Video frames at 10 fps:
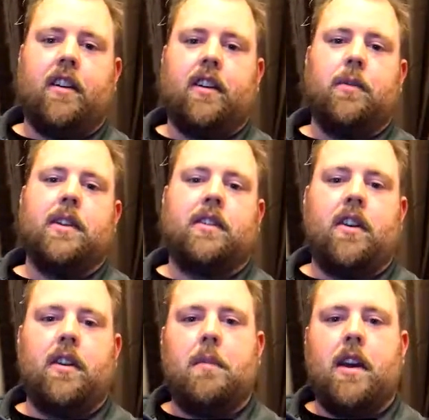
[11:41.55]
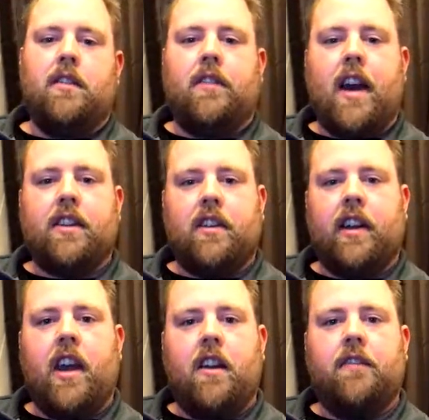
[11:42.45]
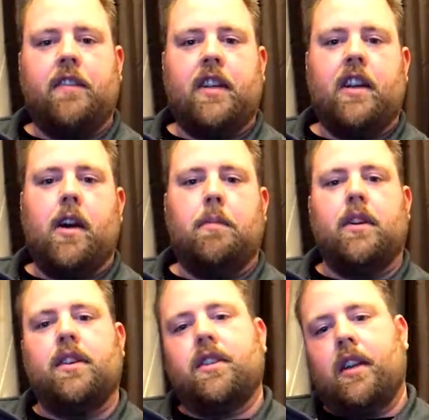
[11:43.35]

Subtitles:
We started manufacturing AR-15 uppers